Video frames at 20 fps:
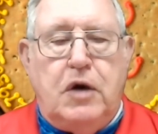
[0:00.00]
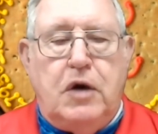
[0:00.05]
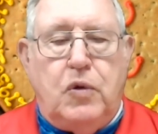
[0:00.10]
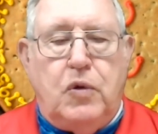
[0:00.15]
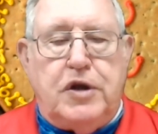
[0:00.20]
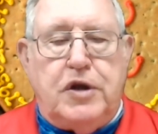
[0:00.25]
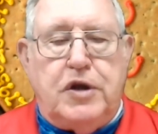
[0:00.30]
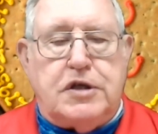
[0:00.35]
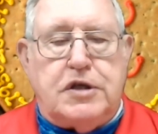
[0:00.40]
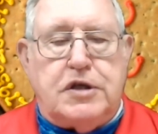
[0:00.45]

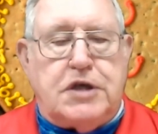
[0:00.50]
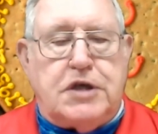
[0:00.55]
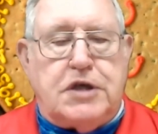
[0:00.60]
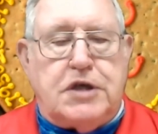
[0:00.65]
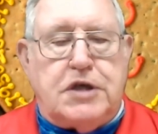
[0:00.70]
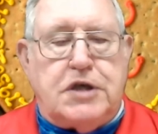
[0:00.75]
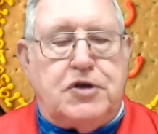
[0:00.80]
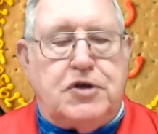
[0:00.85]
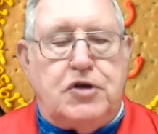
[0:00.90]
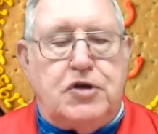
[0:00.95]
with a
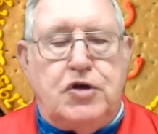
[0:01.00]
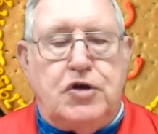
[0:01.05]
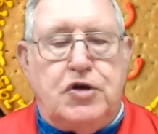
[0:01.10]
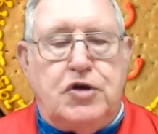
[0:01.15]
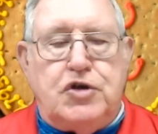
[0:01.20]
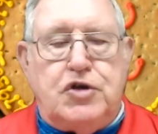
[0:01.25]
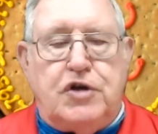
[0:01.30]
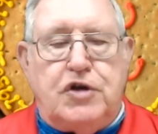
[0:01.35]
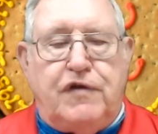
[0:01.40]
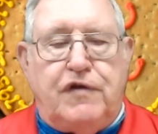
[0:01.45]

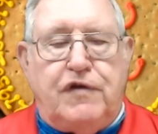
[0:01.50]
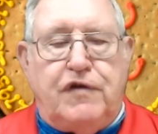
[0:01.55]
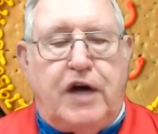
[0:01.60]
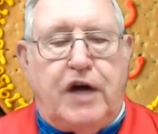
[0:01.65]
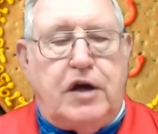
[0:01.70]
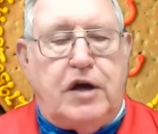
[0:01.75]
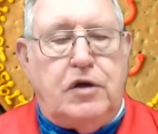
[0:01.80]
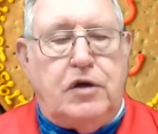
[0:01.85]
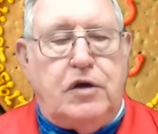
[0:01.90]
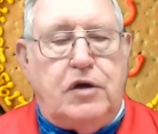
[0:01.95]
substitution value.